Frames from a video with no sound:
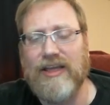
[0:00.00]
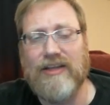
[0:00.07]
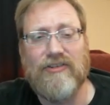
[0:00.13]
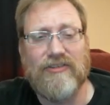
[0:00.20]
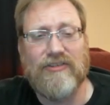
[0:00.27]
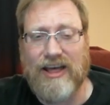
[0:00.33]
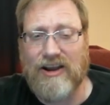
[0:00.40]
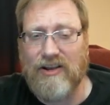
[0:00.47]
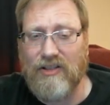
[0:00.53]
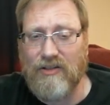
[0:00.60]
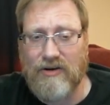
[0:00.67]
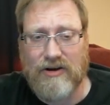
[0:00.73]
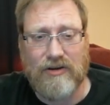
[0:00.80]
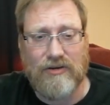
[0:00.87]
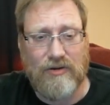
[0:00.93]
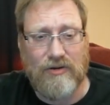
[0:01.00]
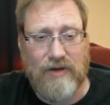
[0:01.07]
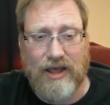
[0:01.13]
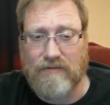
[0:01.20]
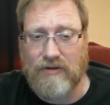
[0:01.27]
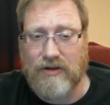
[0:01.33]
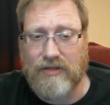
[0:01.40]
They just got to learn to
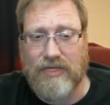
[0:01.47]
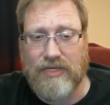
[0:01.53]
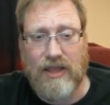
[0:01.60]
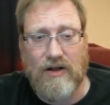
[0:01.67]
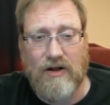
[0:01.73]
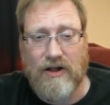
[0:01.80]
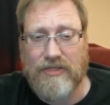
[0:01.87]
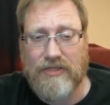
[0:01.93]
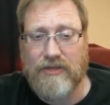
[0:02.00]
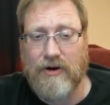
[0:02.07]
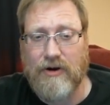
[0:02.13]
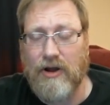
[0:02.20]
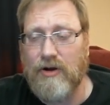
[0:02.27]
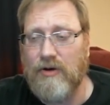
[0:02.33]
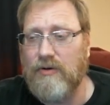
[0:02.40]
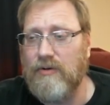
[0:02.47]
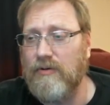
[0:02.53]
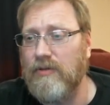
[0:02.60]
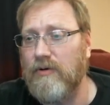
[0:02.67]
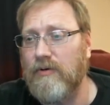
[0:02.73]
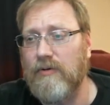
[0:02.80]
do everything on their own.